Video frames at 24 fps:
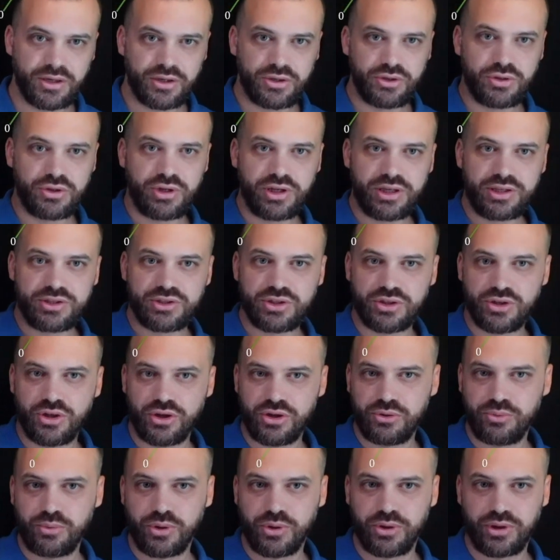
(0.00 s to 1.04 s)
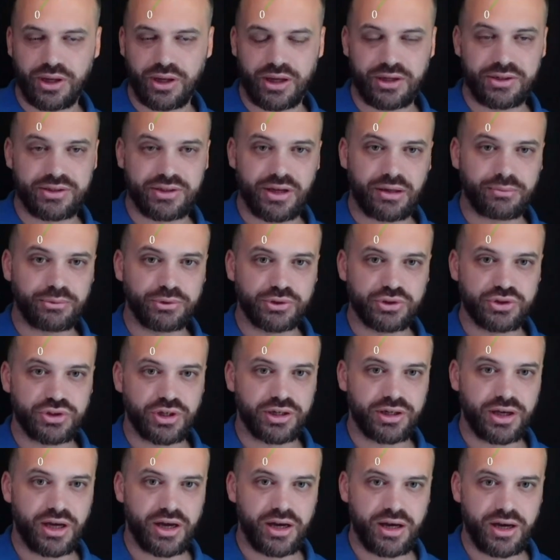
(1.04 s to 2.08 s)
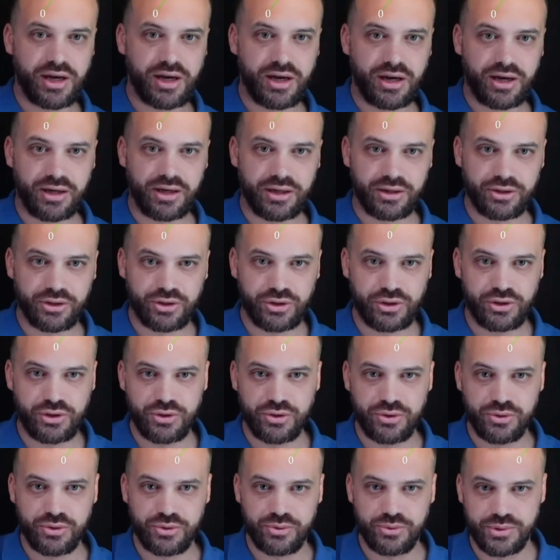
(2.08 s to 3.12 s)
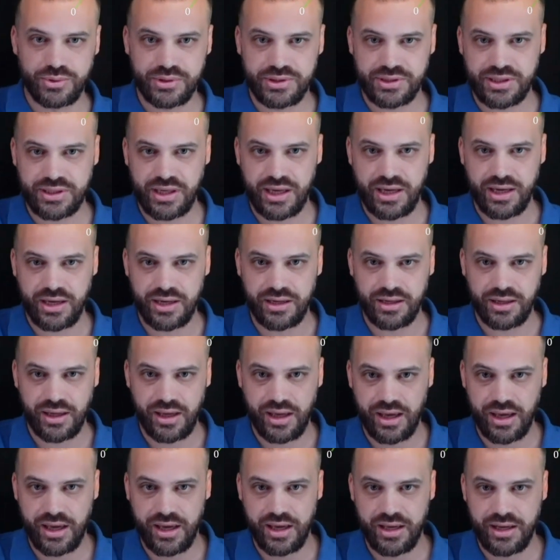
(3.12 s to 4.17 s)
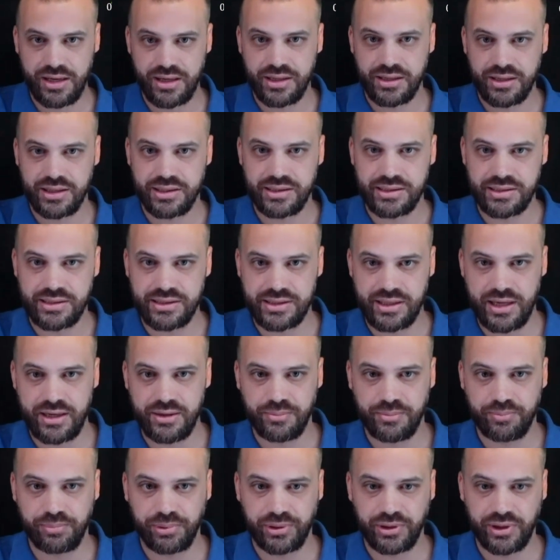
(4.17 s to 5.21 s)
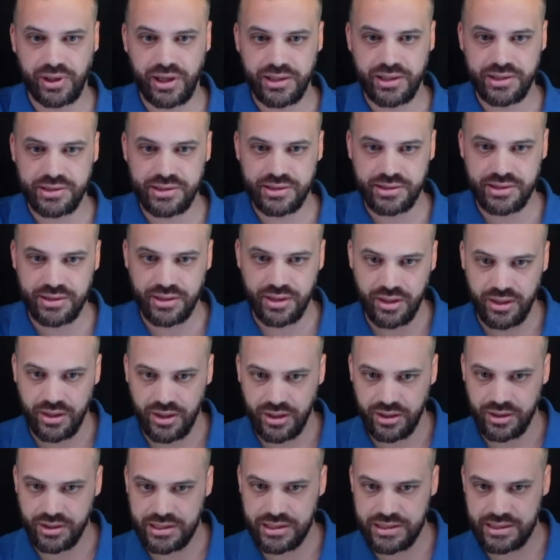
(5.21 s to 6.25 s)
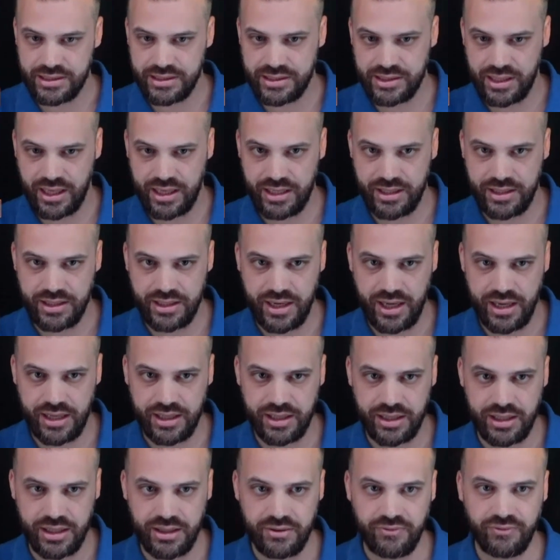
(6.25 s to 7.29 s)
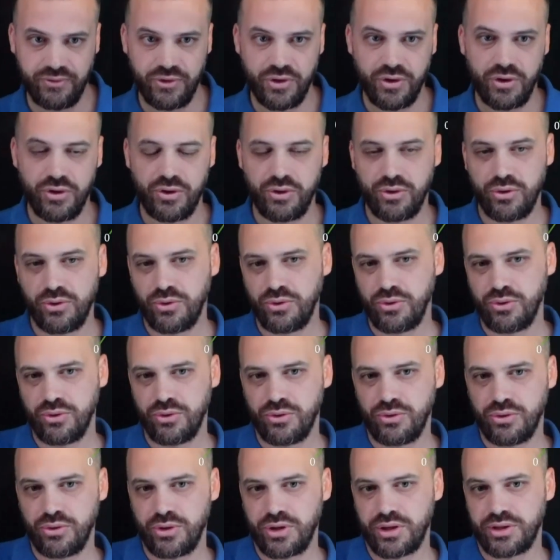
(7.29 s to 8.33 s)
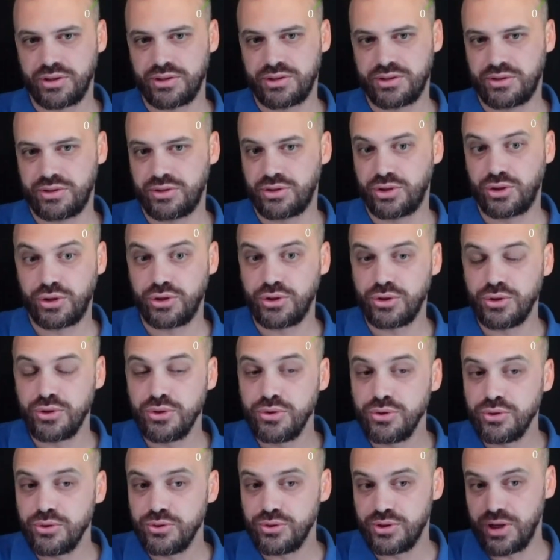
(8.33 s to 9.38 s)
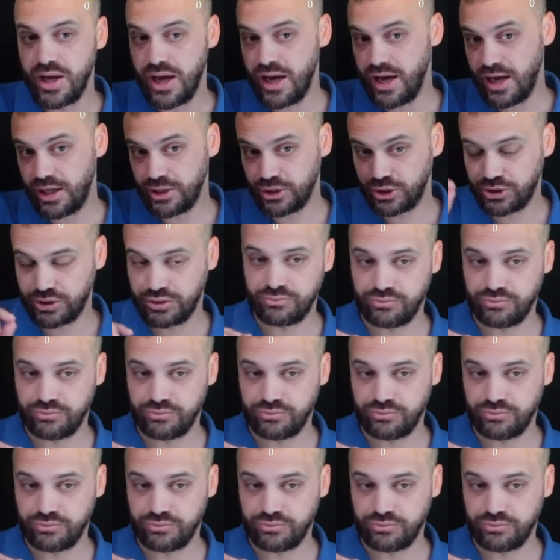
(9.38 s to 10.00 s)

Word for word: You need to know what a double struck R, Q, Z, N, Z plus, Z negative, or Q dash